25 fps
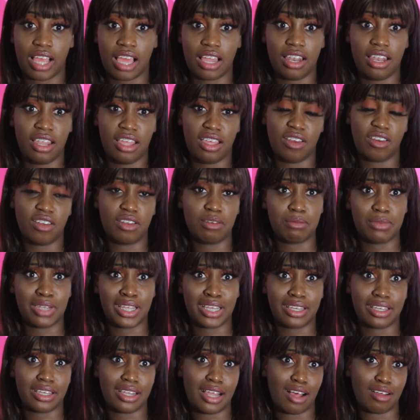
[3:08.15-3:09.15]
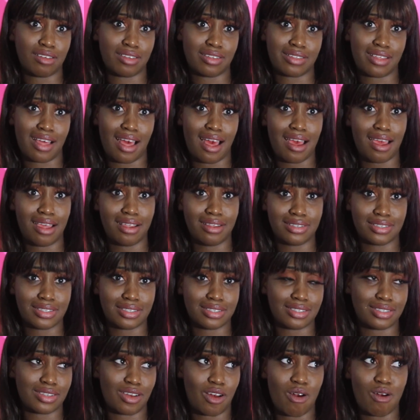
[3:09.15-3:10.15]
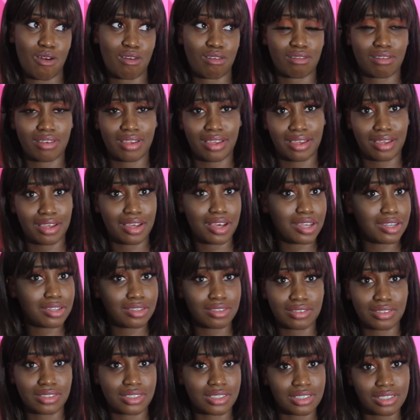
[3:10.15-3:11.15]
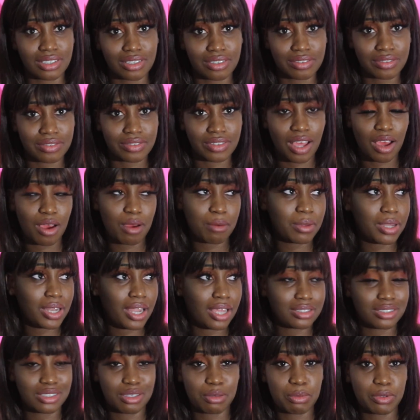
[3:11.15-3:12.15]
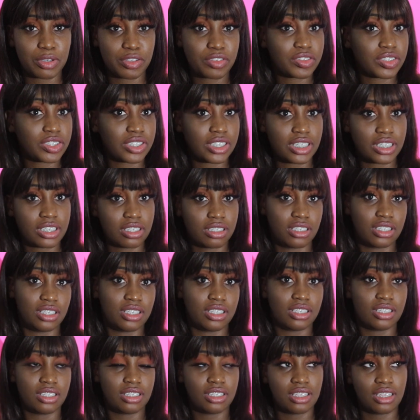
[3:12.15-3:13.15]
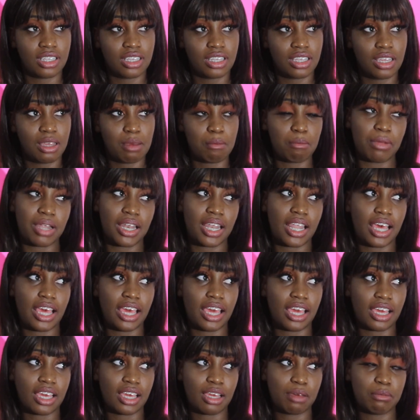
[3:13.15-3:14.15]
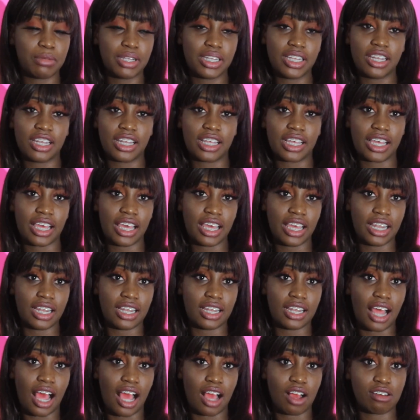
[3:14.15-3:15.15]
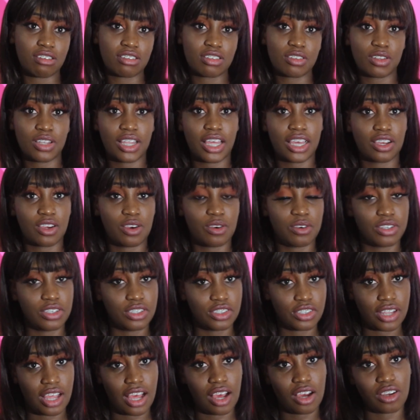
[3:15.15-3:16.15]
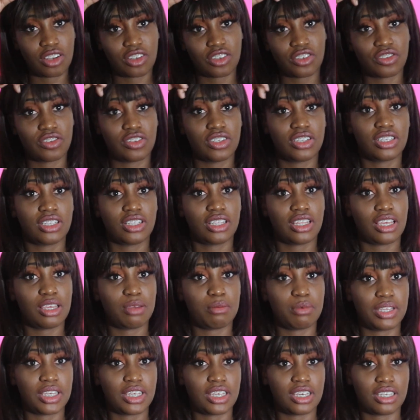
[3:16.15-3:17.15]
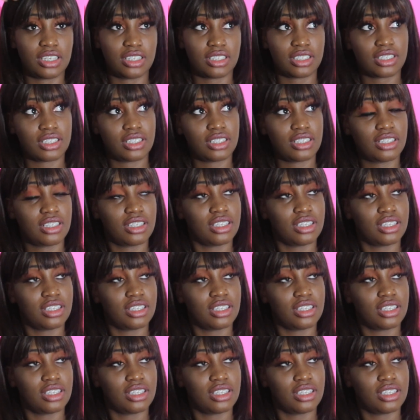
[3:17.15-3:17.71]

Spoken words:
lay on the blanket outside and just talk and cuddle and stuff. That would be like the perfect date. But like, but then again, I also like going out during the day because,